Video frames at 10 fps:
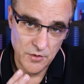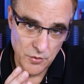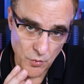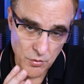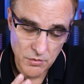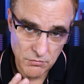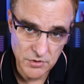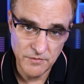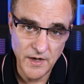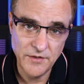your
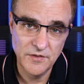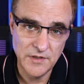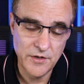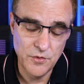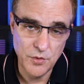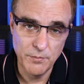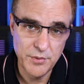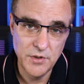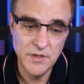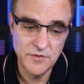devices like your
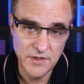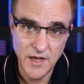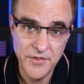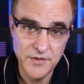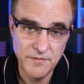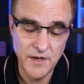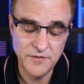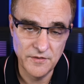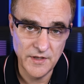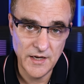computers and other
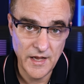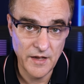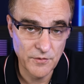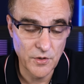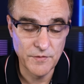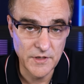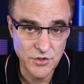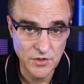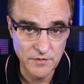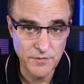devices that have
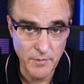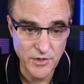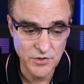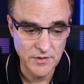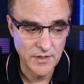confidential information.